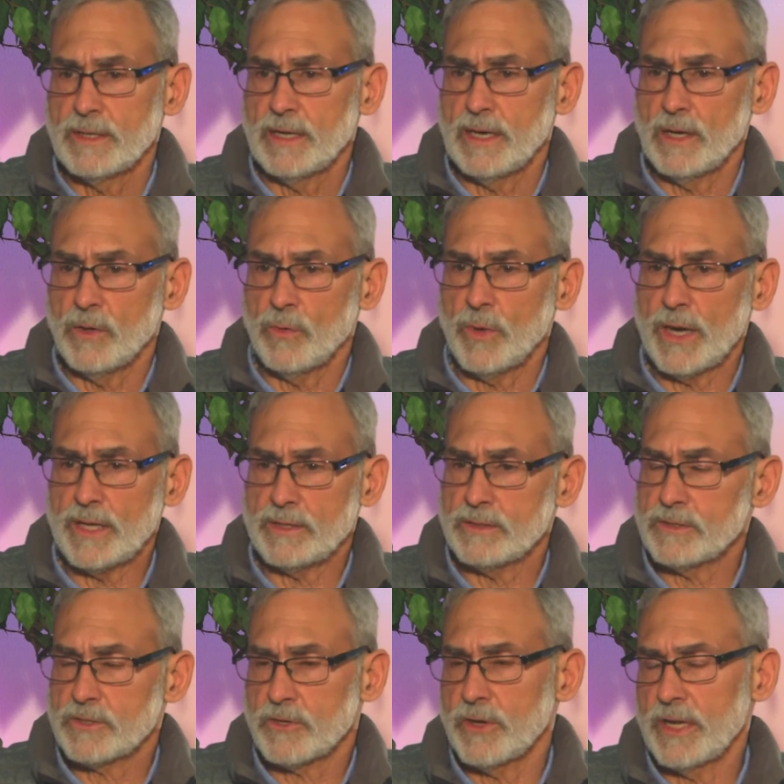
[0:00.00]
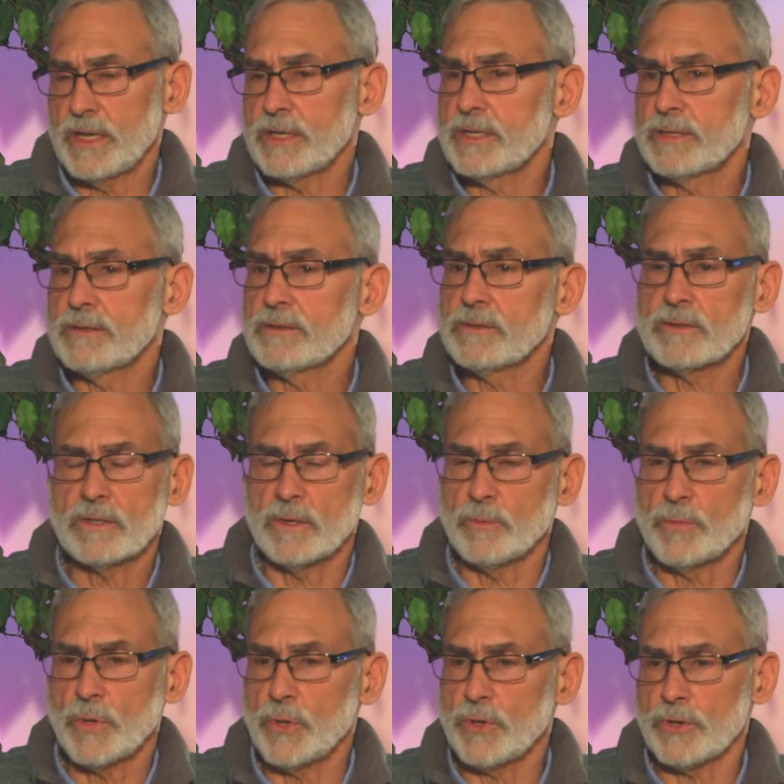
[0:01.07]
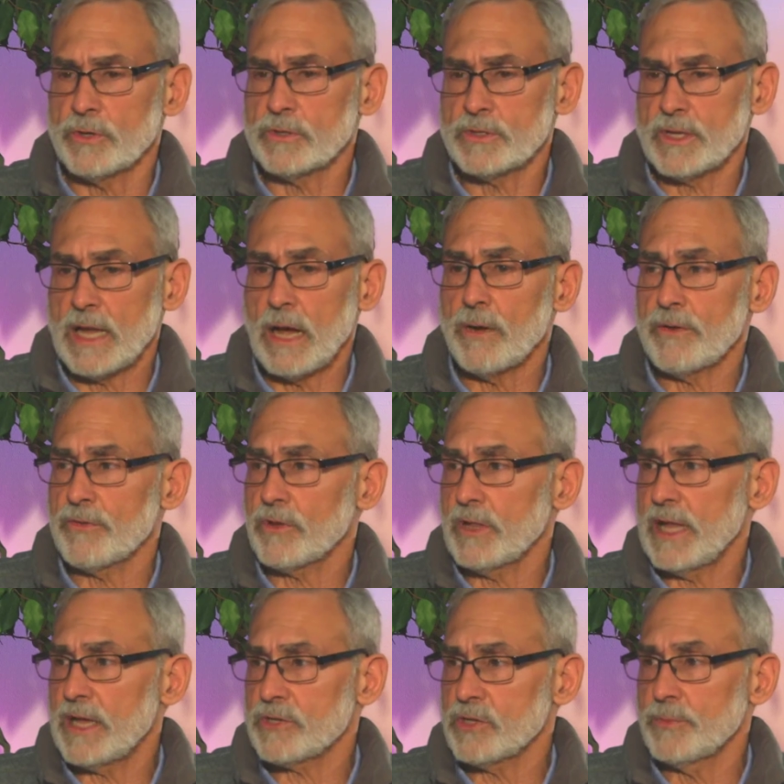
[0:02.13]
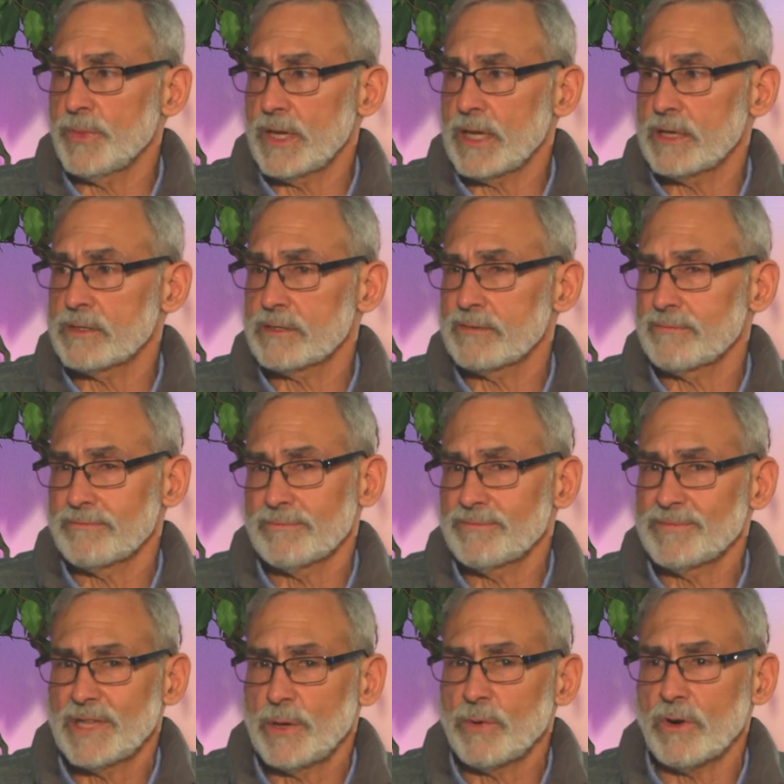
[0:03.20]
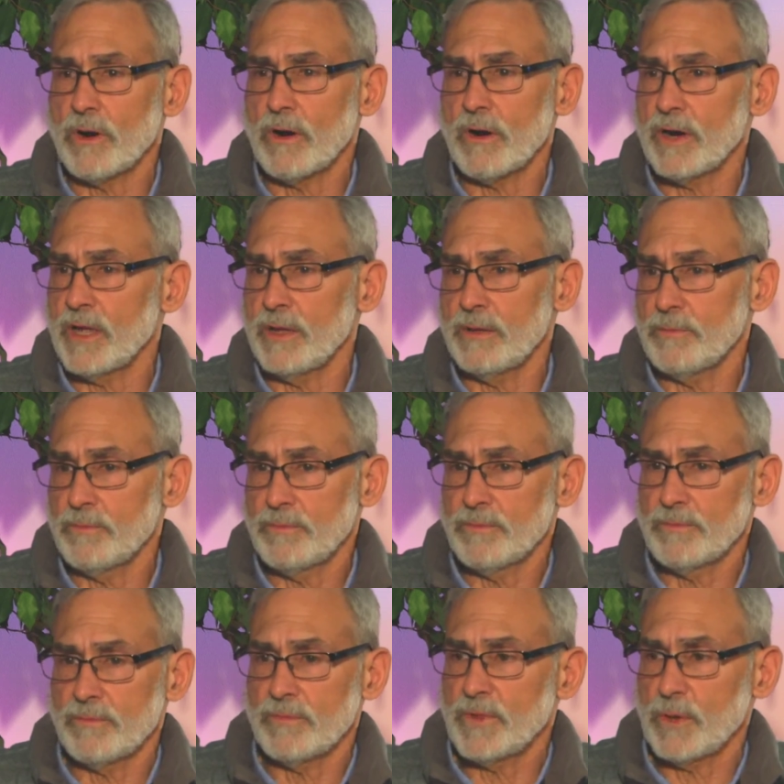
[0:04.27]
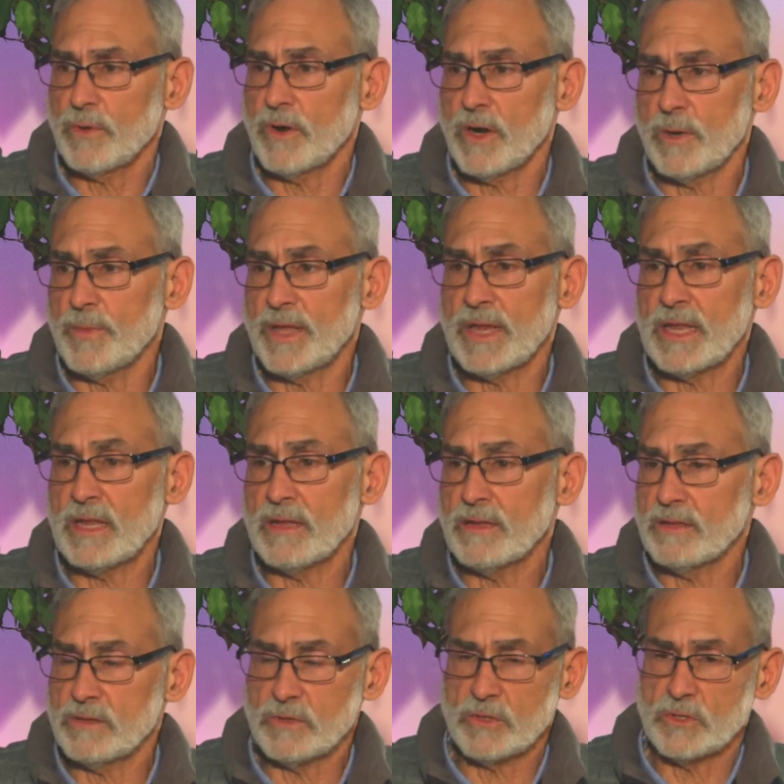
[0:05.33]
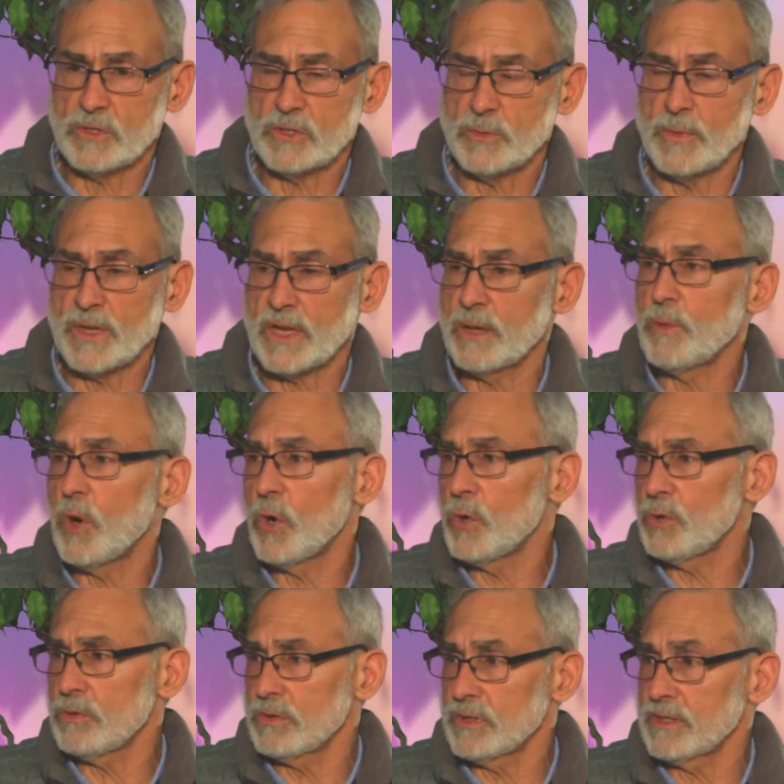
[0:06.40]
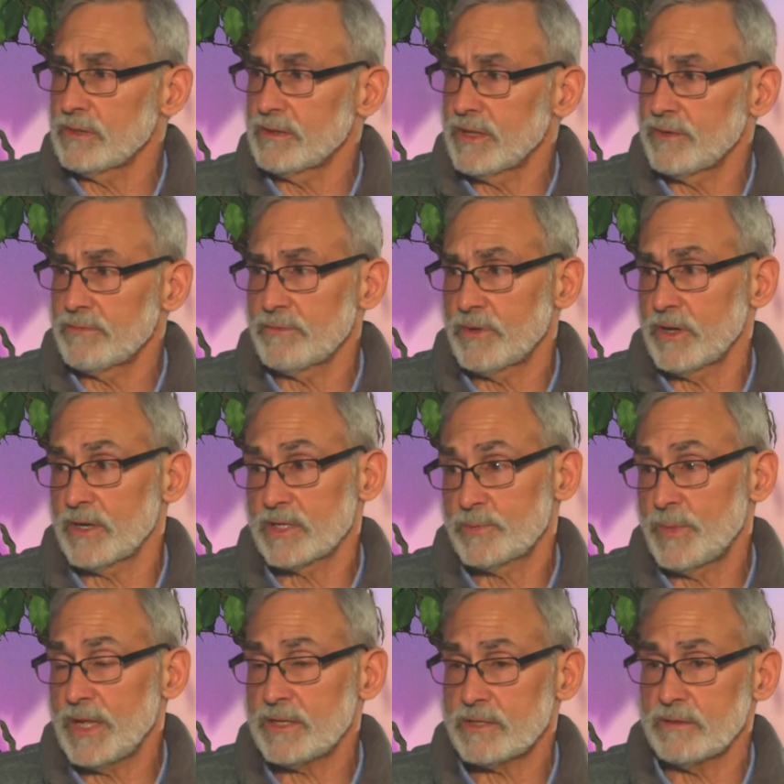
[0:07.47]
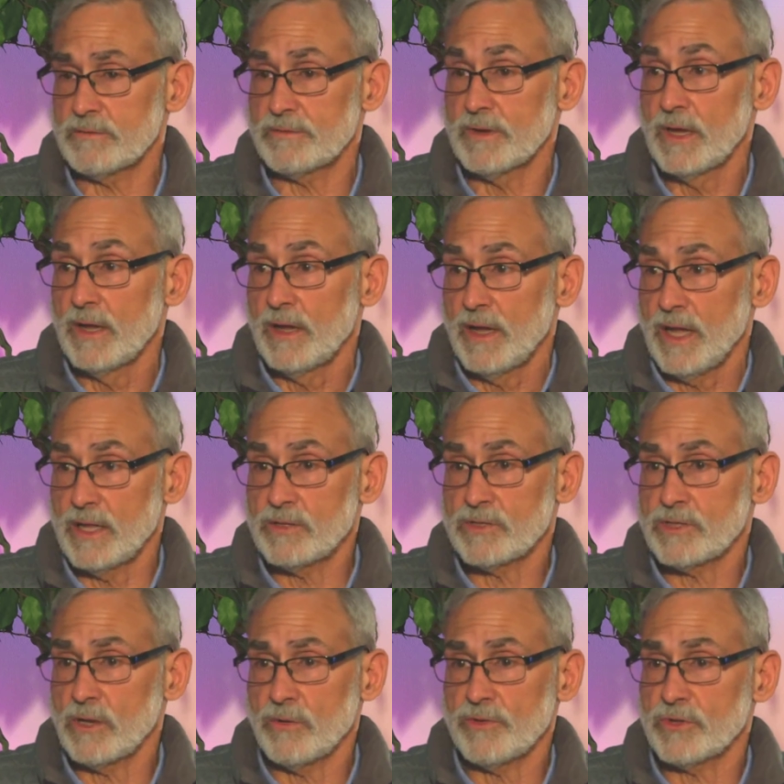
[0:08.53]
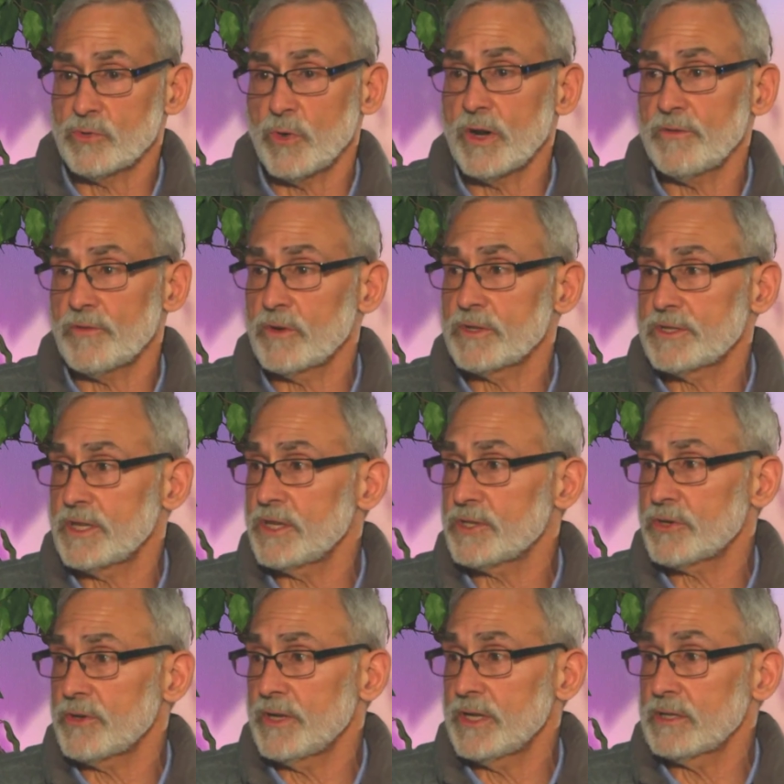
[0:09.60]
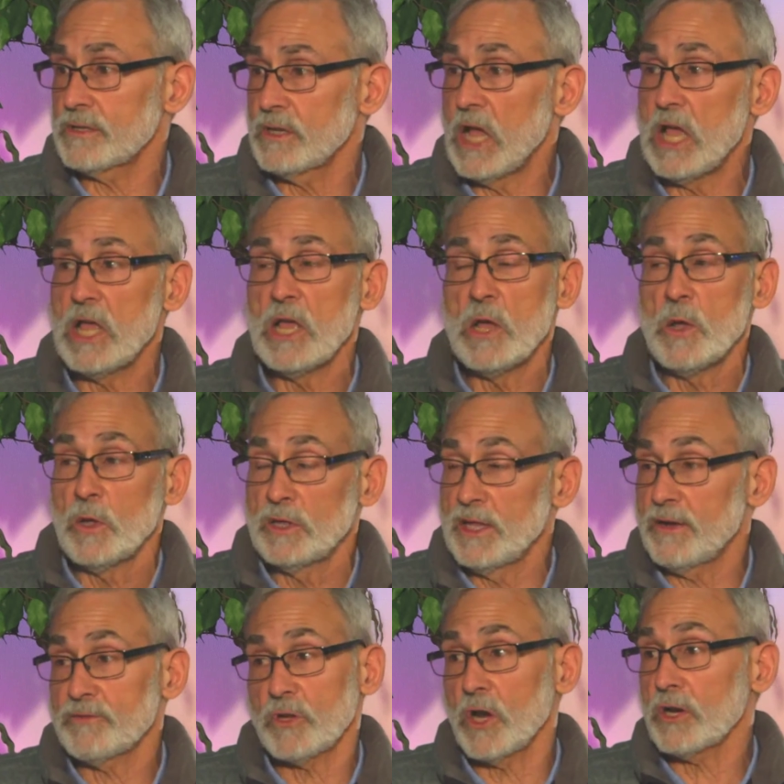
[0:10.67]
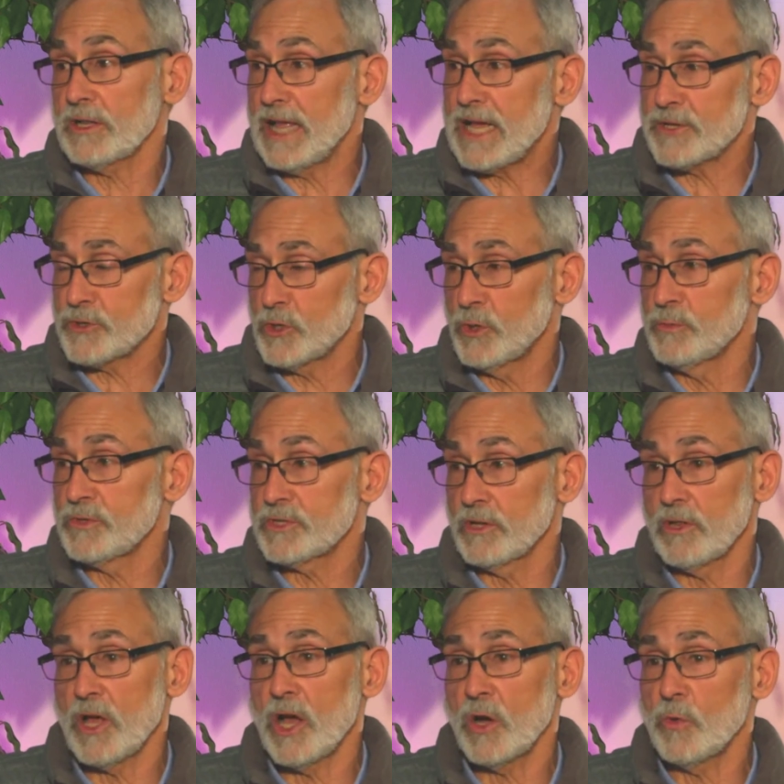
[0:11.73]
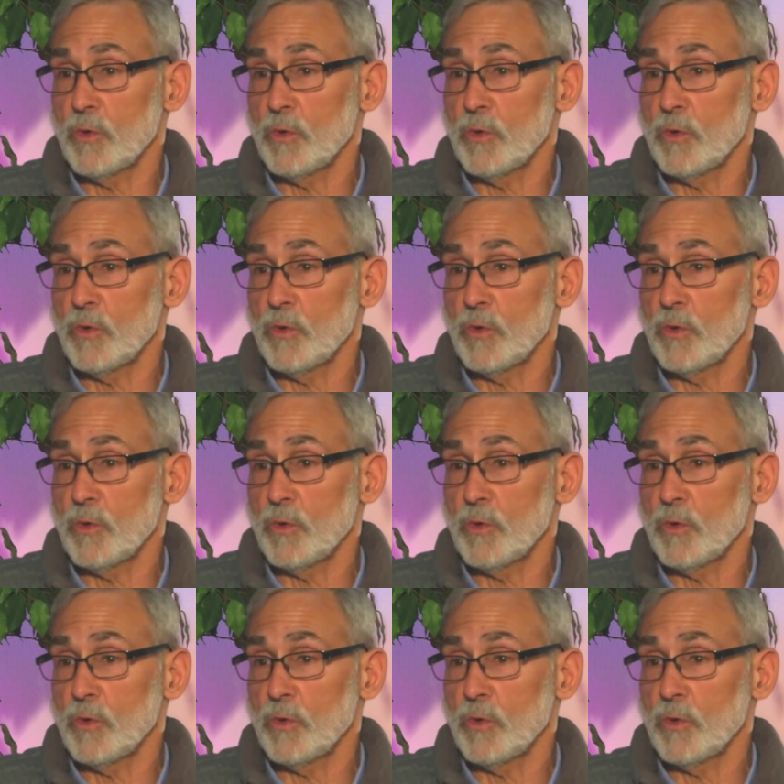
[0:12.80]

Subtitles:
white screen computers, out of the classroom because they were already beginning to become old, and they're expensive. And so the 21st century left our classrooms, along